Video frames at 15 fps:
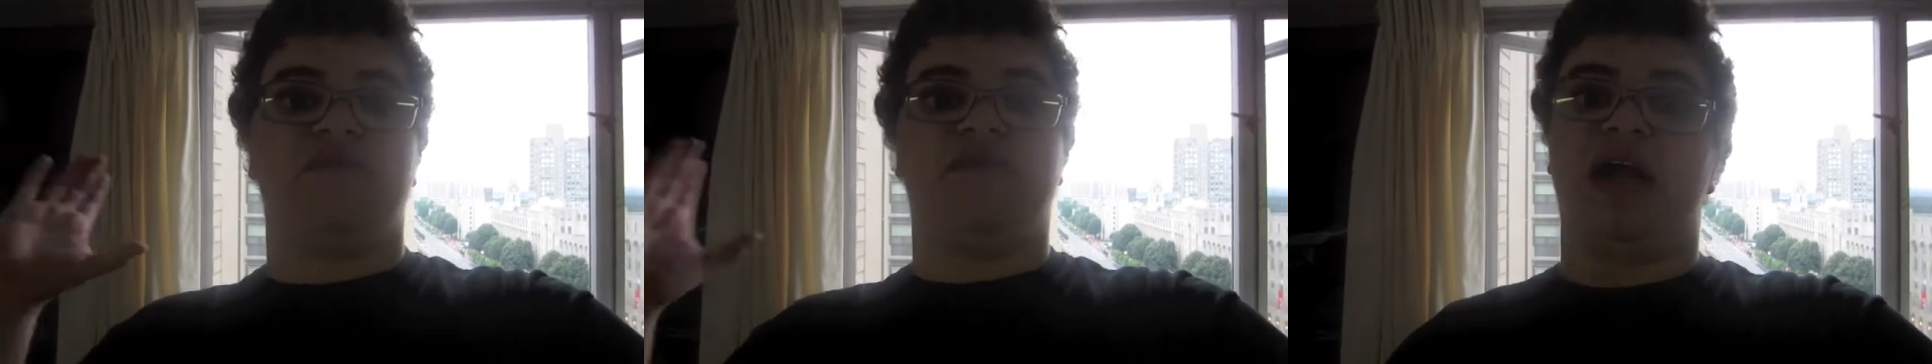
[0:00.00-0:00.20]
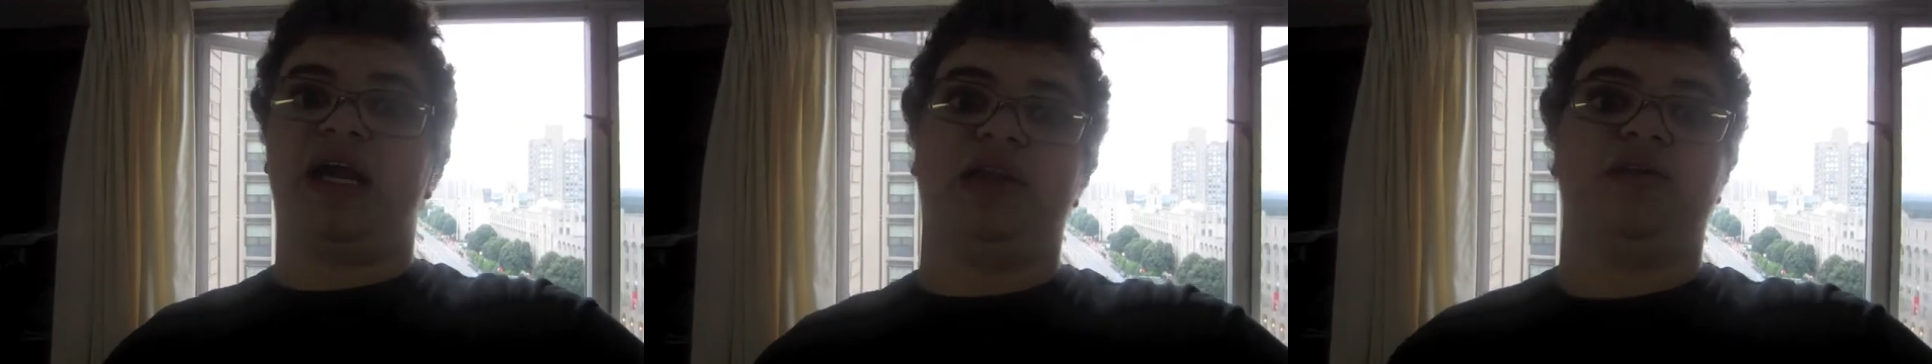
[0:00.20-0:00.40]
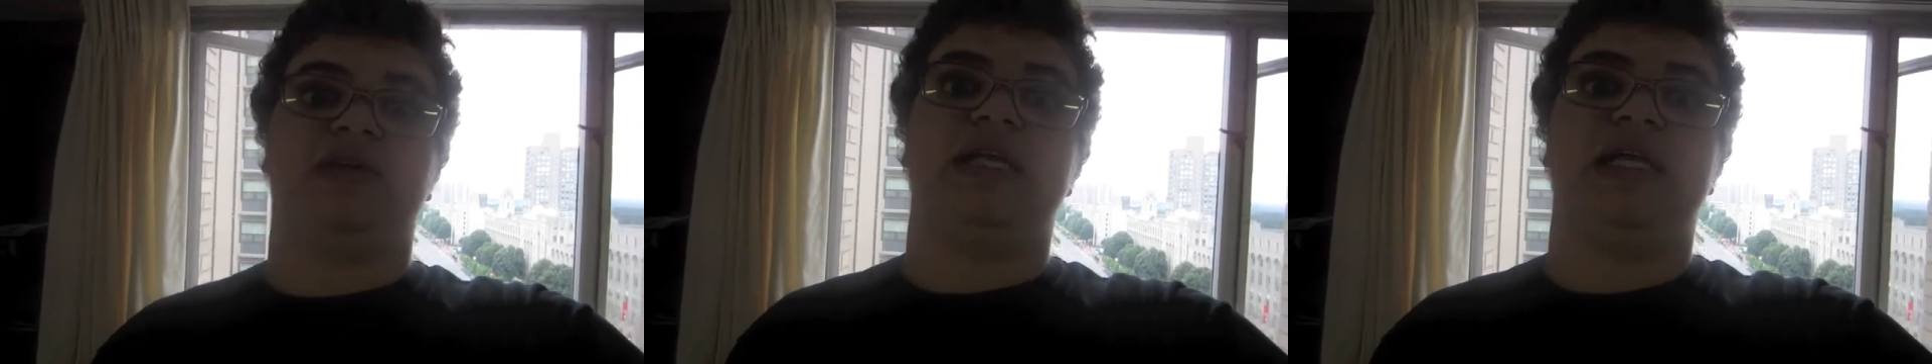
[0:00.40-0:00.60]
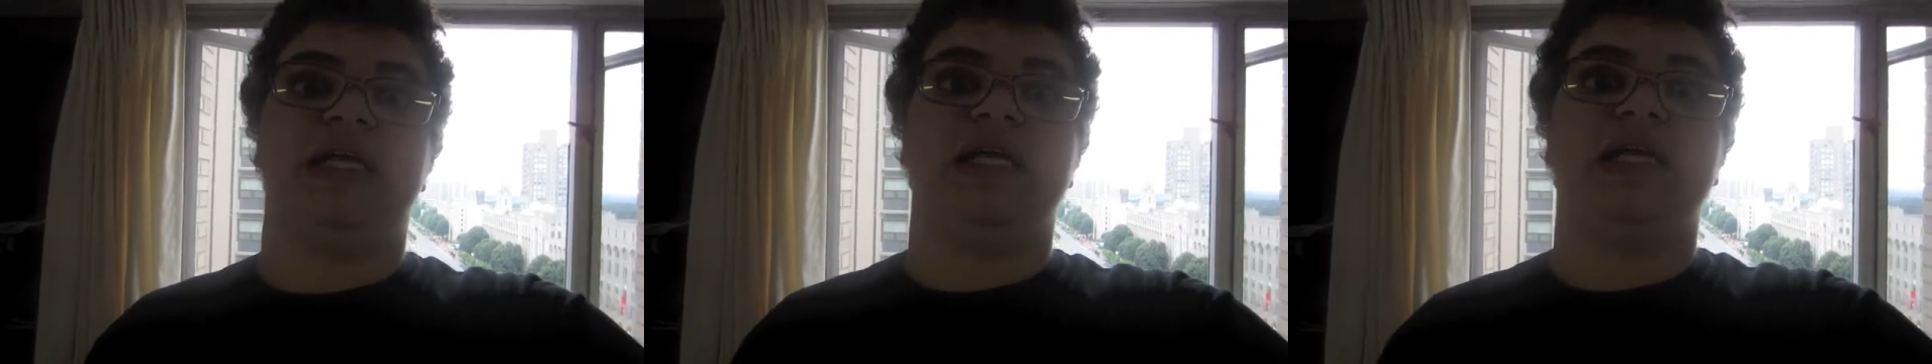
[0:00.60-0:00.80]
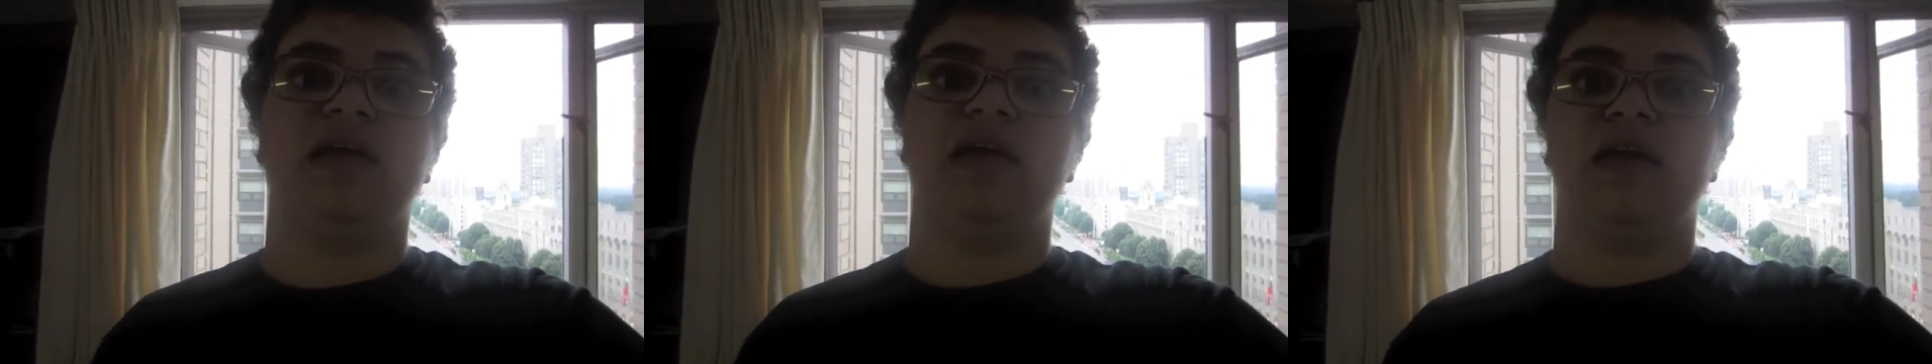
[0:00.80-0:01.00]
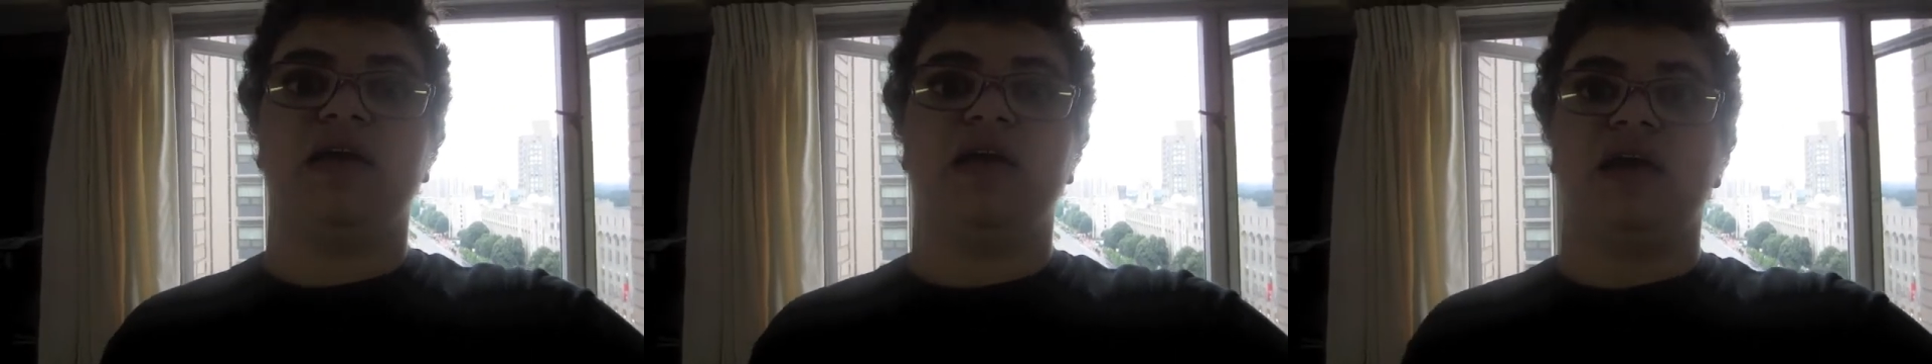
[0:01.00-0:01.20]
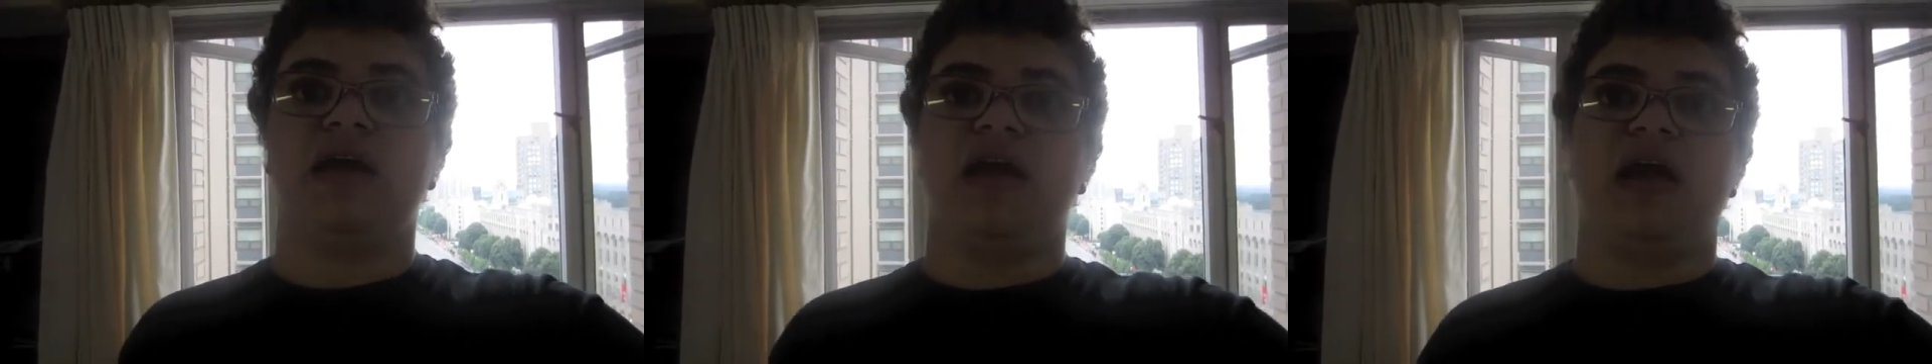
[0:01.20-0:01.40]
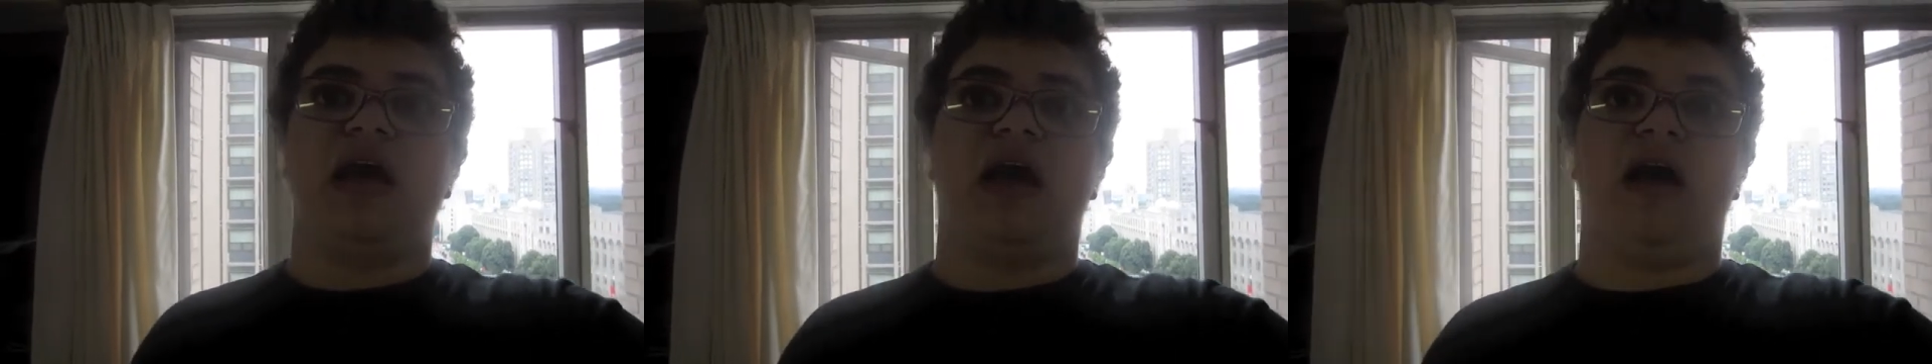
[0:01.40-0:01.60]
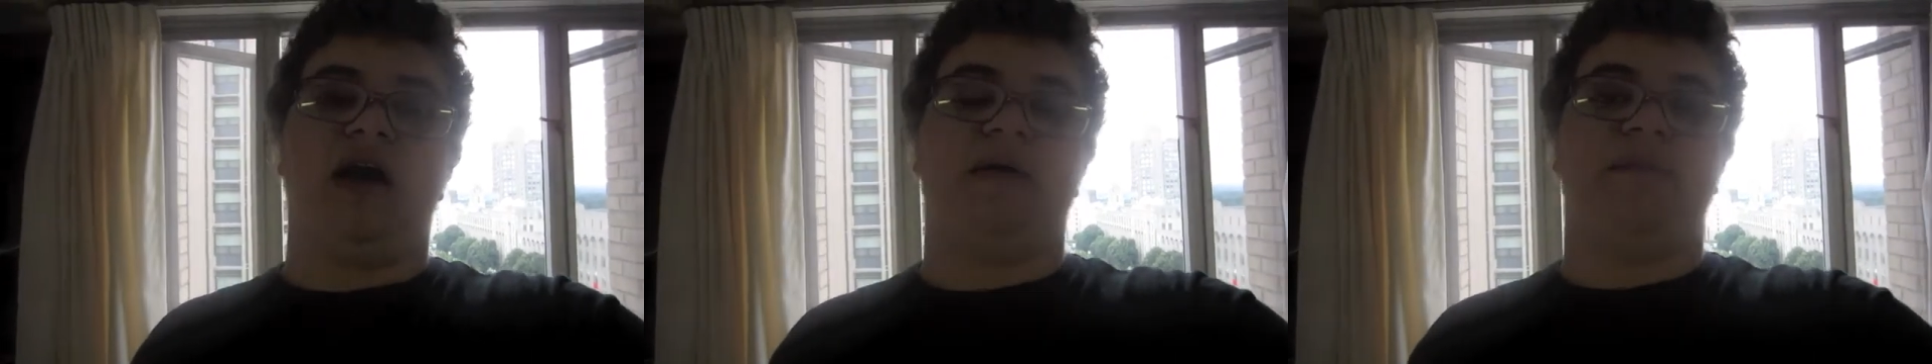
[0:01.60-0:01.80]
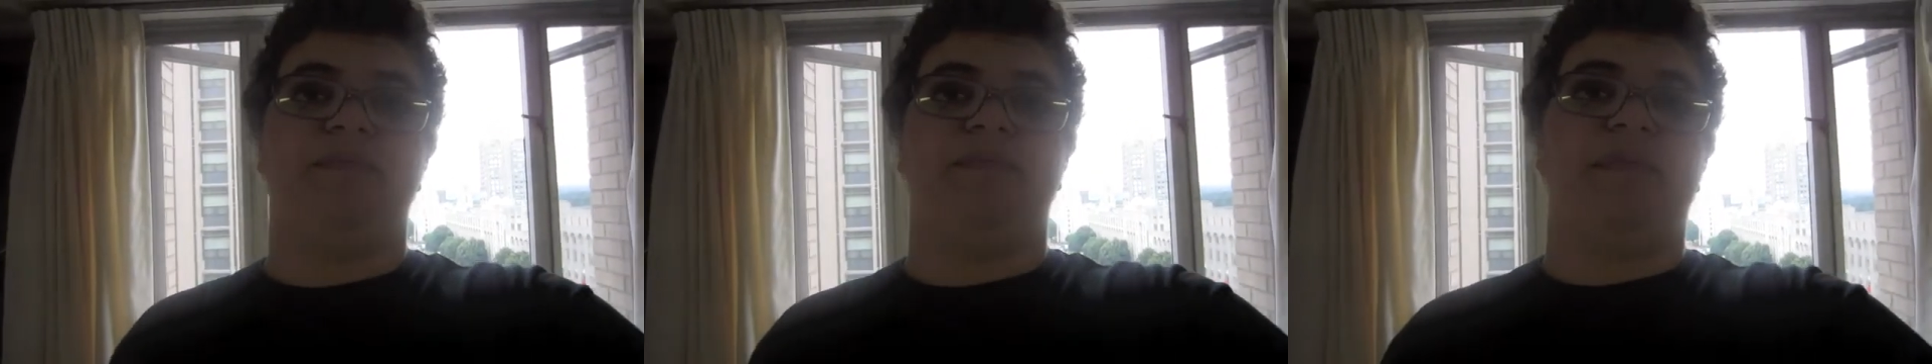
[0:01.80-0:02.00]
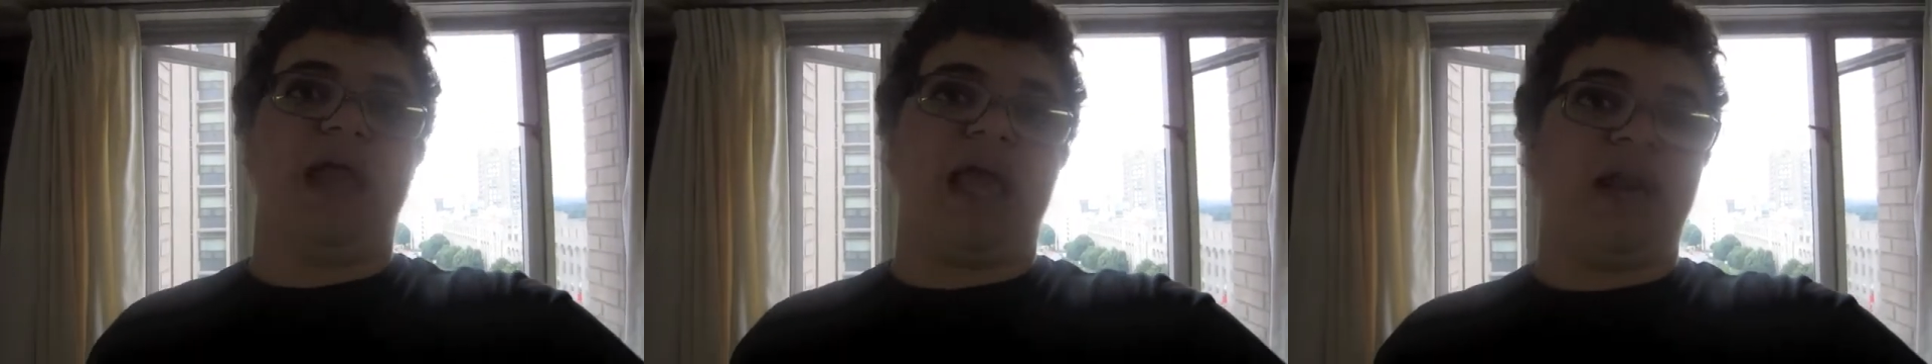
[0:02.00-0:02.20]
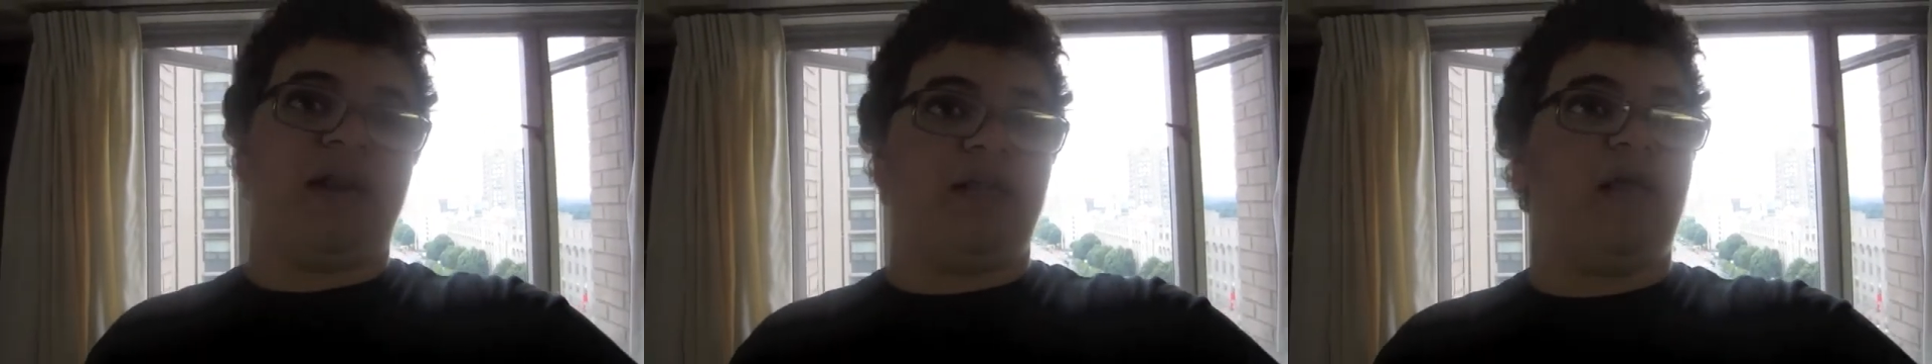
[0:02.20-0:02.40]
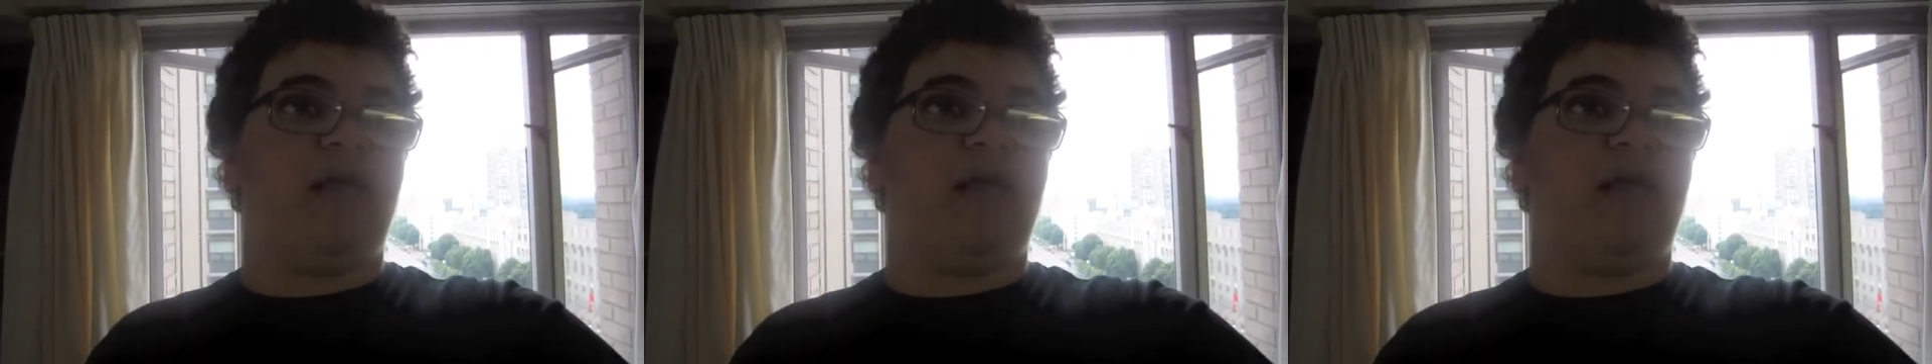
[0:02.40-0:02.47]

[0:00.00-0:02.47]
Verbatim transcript: in regular D um, and a